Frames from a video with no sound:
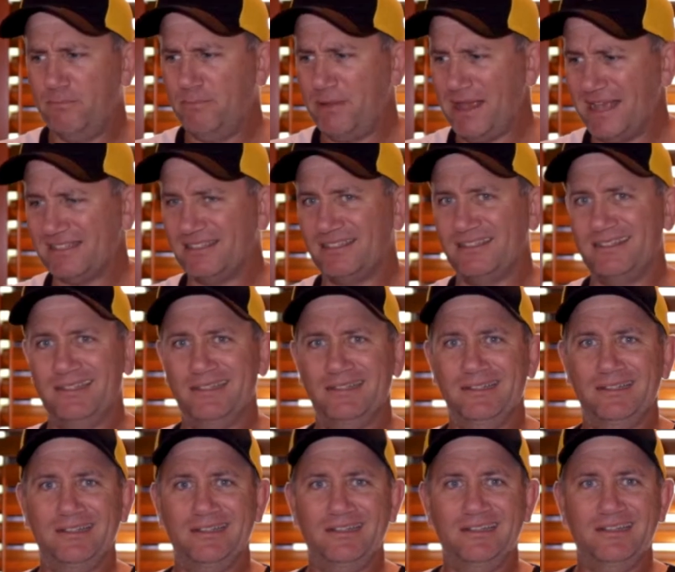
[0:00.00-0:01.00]
best
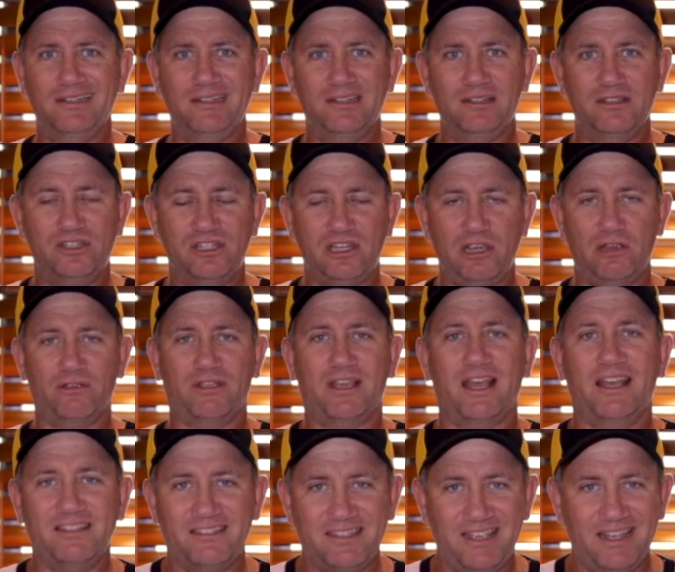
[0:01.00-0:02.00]

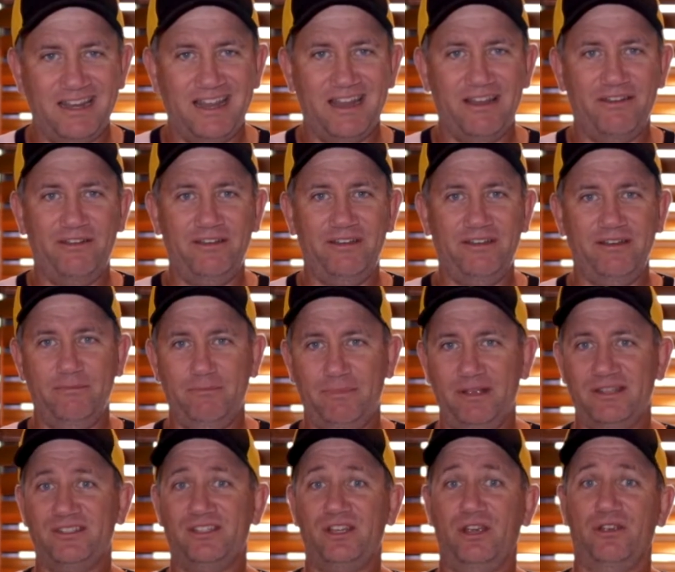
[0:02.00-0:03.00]
showcase that area and
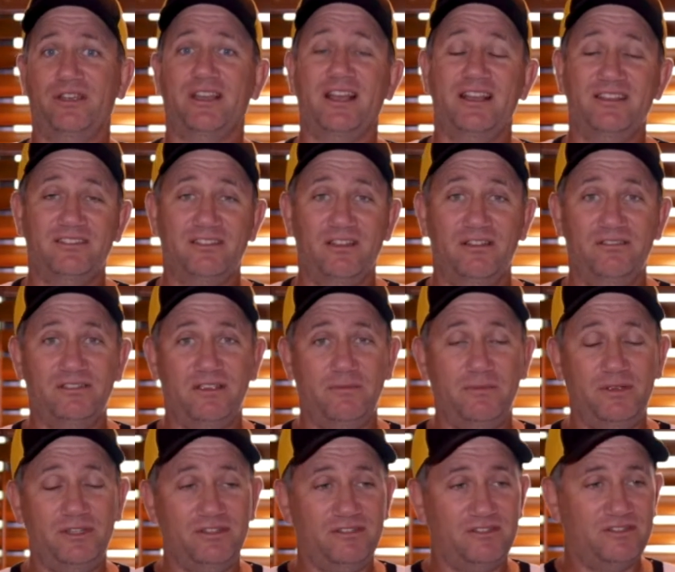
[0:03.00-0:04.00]
best showcase those
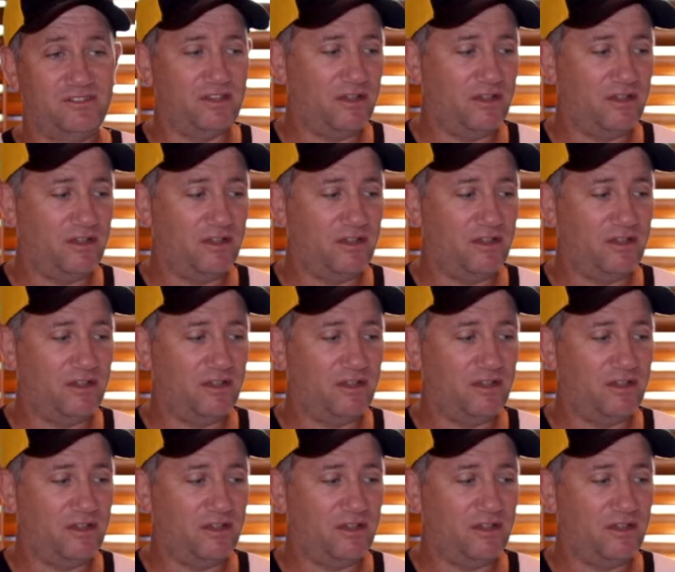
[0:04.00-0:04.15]
images.